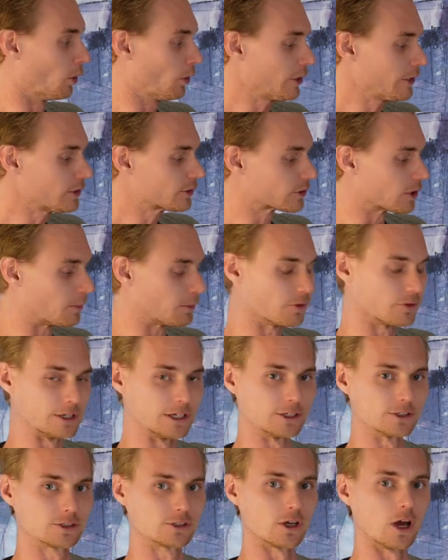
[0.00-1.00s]
Putting some of
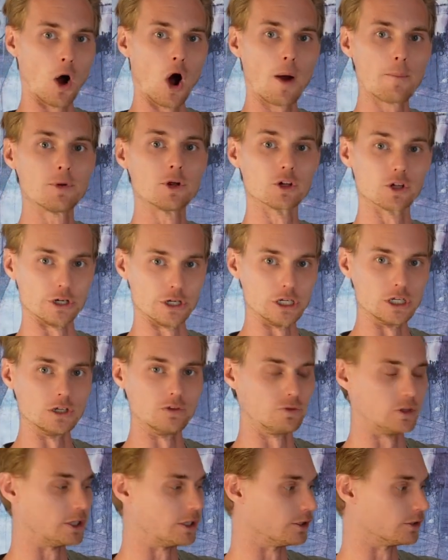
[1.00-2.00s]
these popular
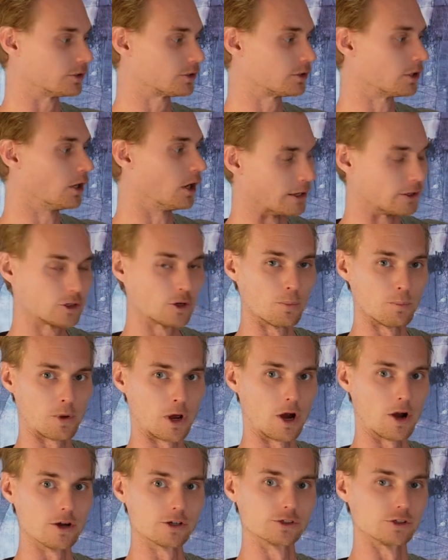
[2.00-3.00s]
EVs in
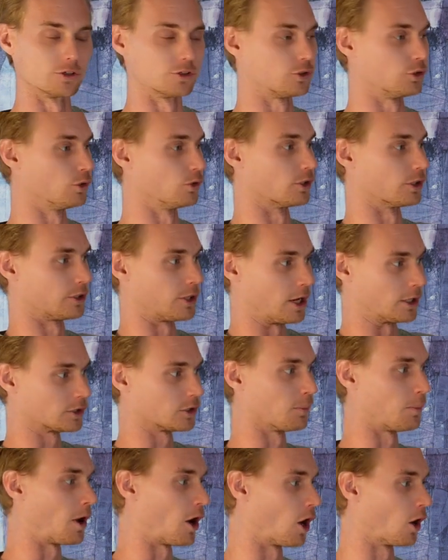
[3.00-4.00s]
comparison to the
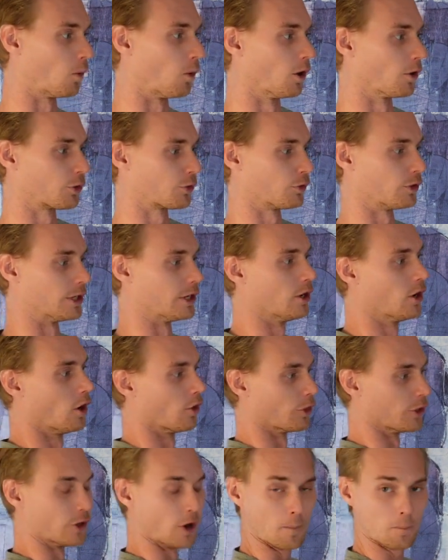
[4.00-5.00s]
Tesla Powerwall 3,
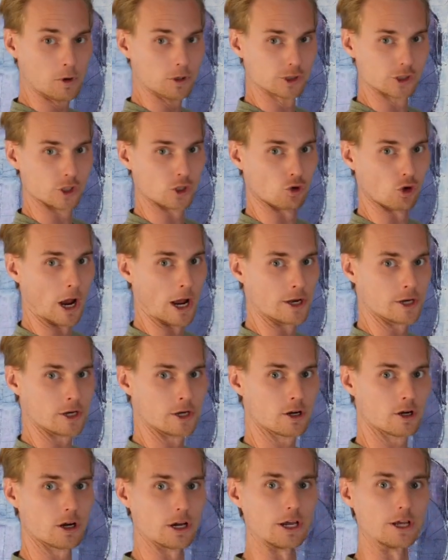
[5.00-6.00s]
the numbers in red
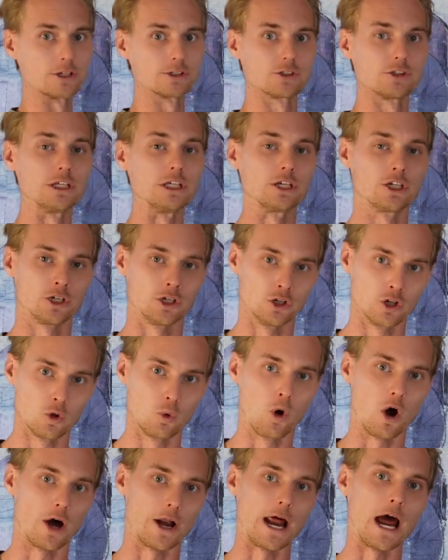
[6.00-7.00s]
here is the
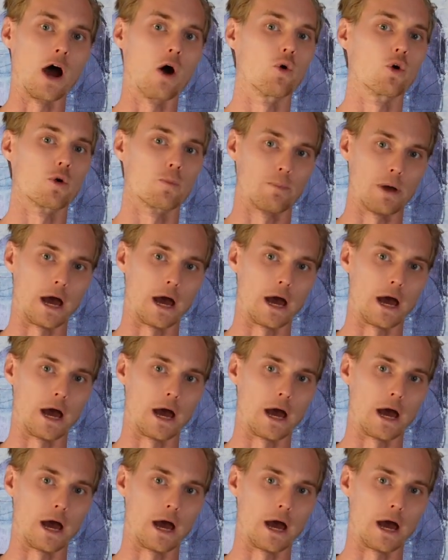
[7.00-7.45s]
kilowatt hour